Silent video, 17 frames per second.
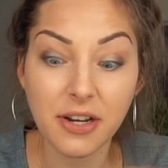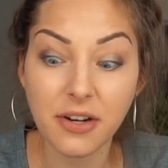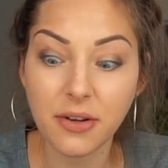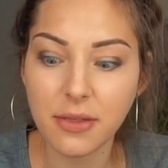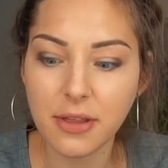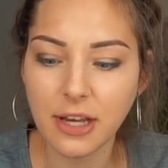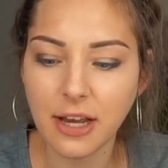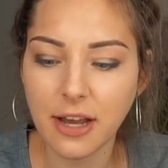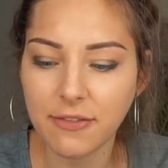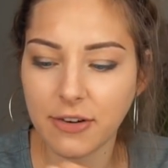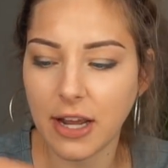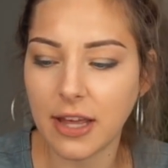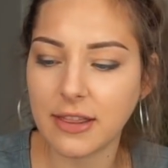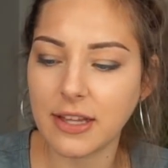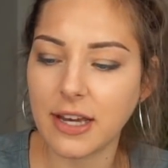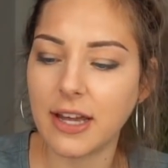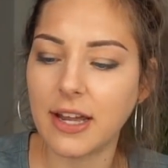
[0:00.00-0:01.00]
I don't think I ever
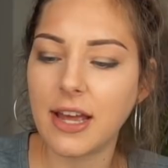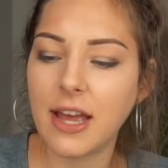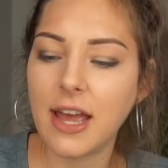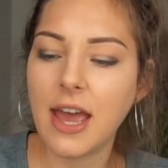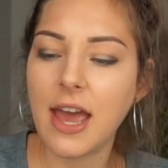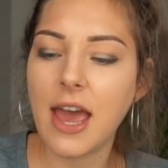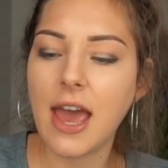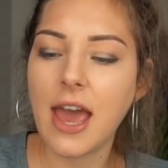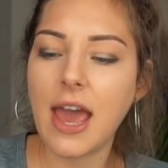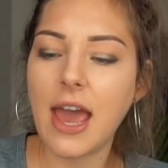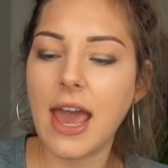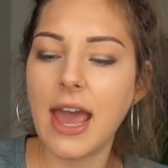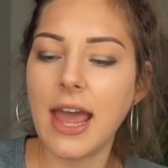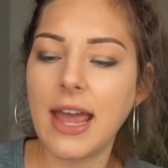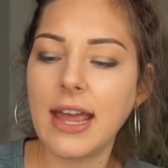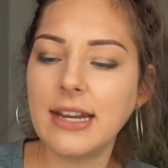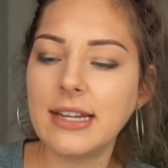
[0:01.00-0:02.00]
had that.
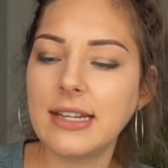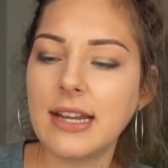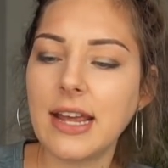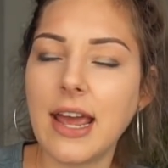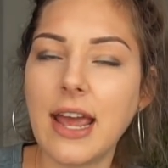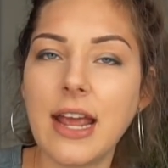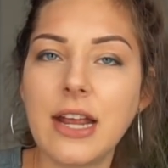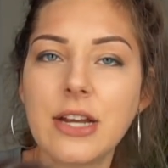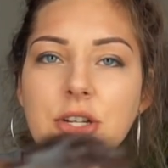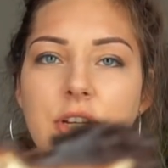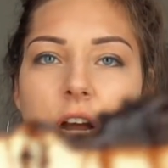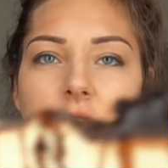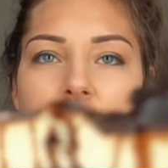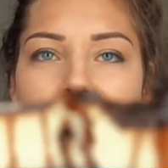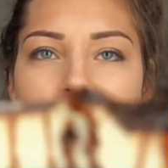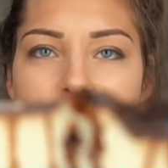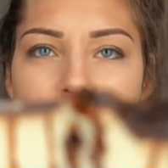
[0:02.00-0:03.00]
And a
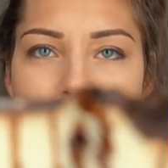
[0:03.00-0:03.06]
chocolate